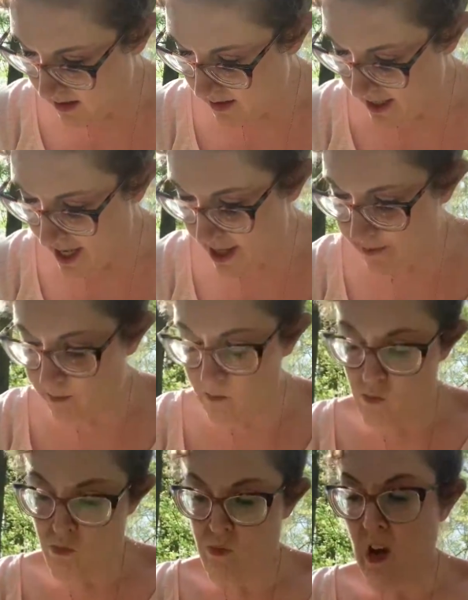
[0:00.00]
Okay,
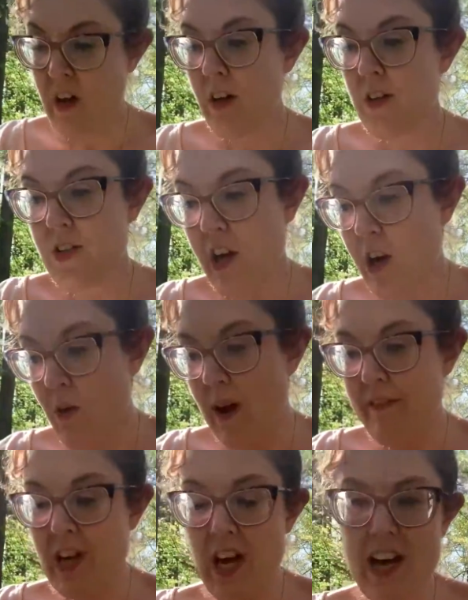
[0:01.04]
so
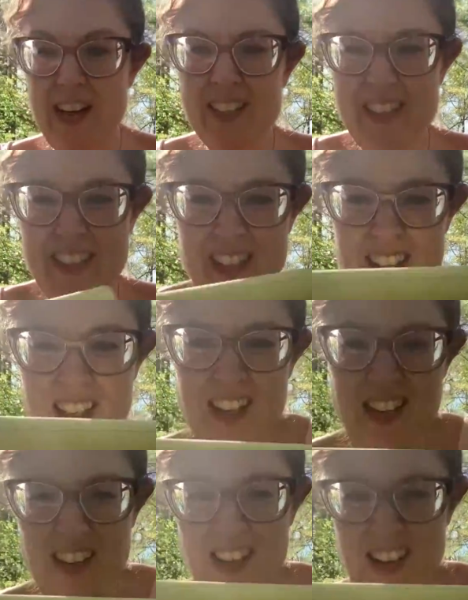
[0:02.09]
I've got
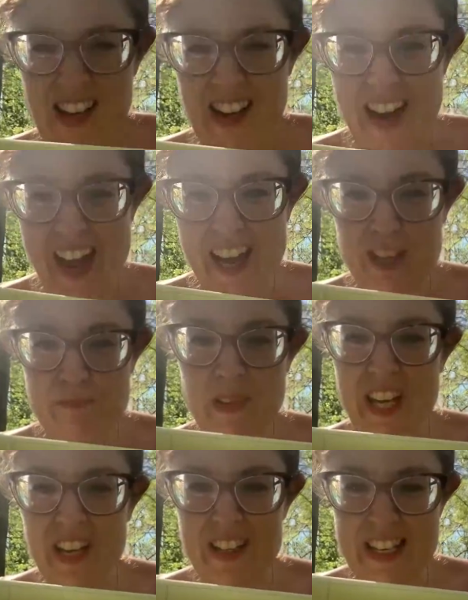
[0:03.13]
A and
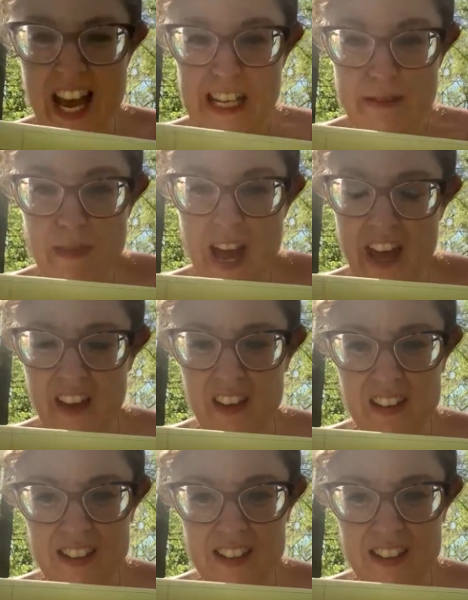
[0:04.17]
B, day and May.